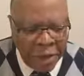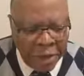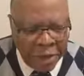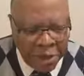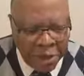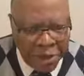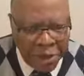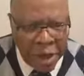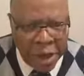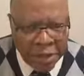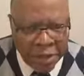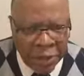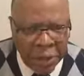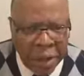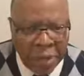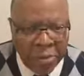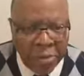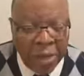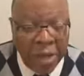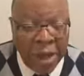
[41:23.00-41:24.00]
sheltering
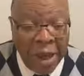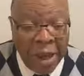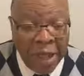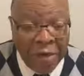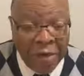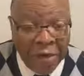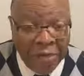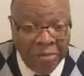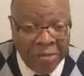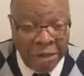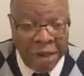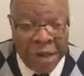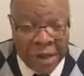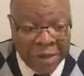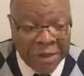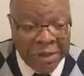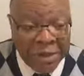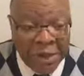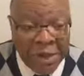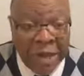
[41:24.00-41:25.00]
in place and
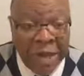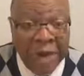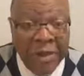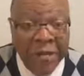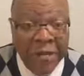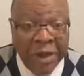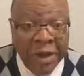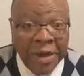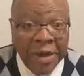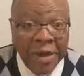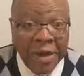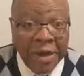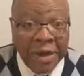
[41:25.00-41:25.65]
being safe and